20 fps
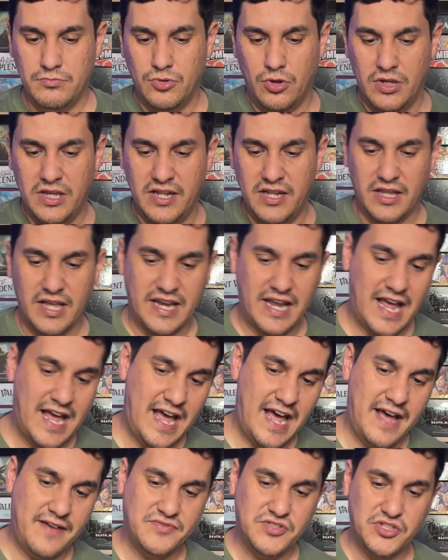in like a
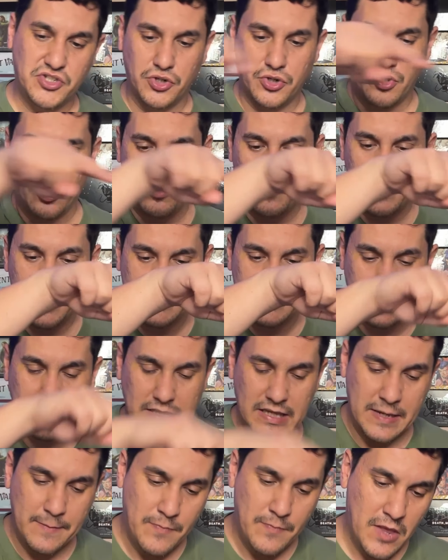half circle
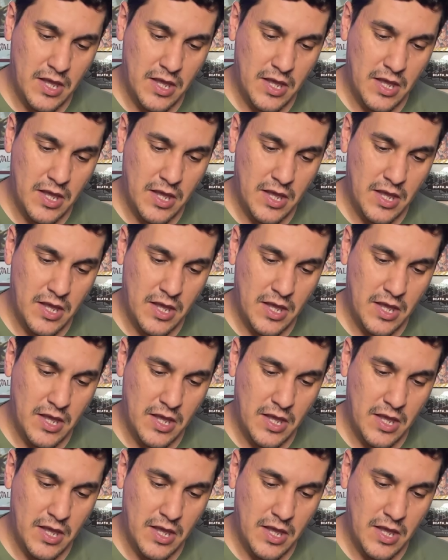basically.